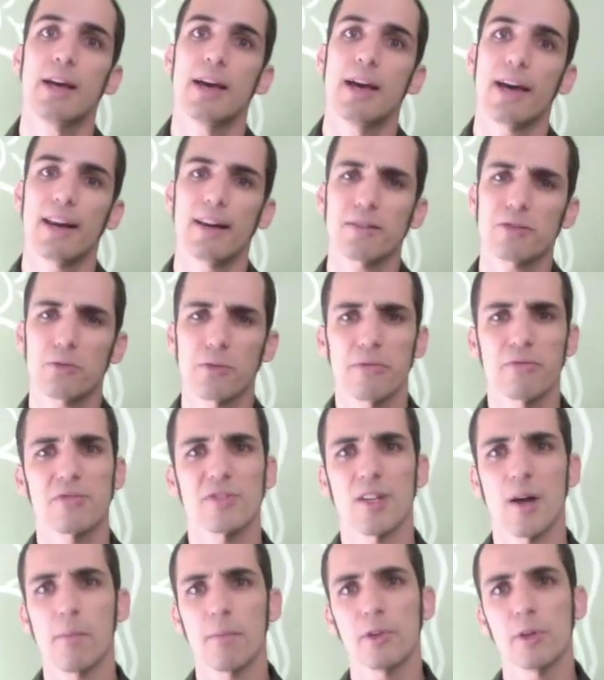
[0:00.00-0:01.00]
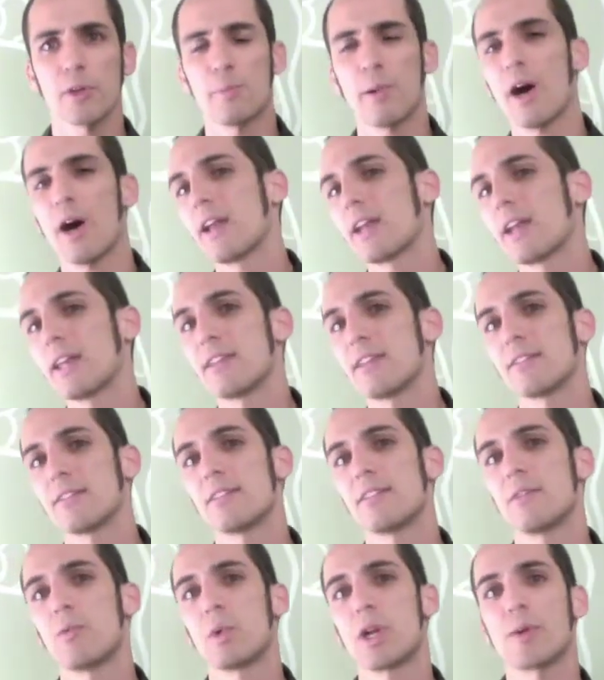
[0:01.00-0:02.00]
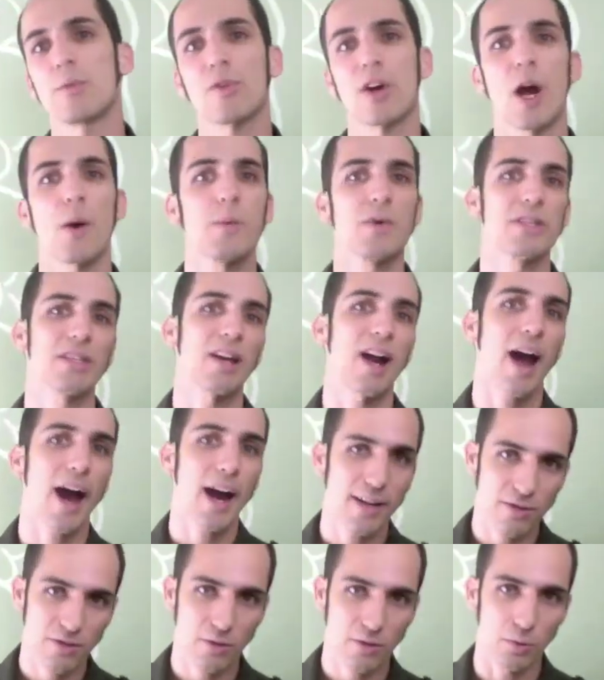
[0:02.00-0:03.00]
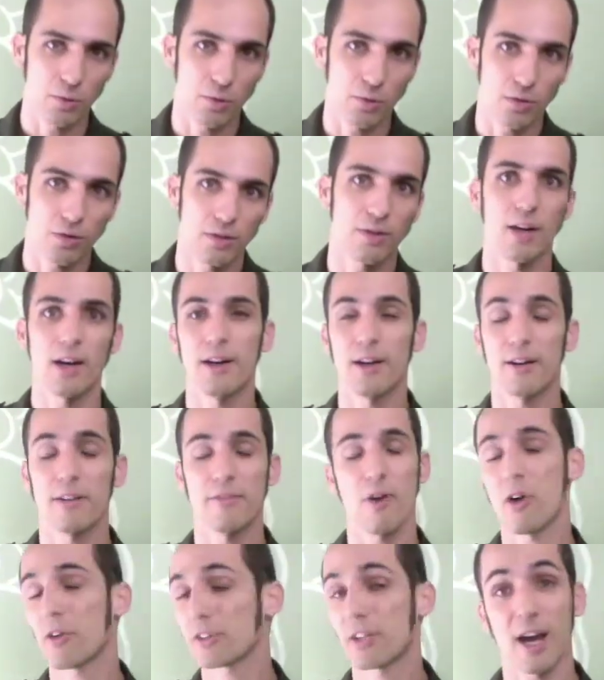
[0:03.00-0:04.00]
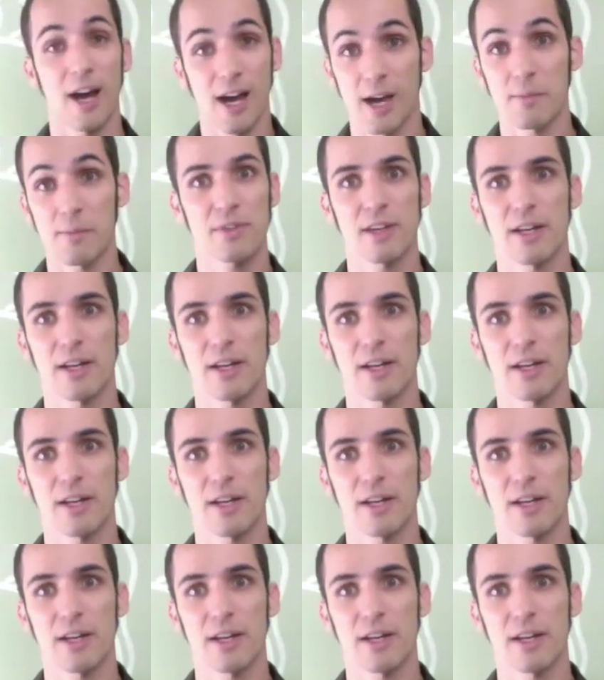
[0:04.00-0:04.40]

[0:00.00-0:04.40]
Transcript: And I sort of stumbled upon it whenever I was in high school, of all times.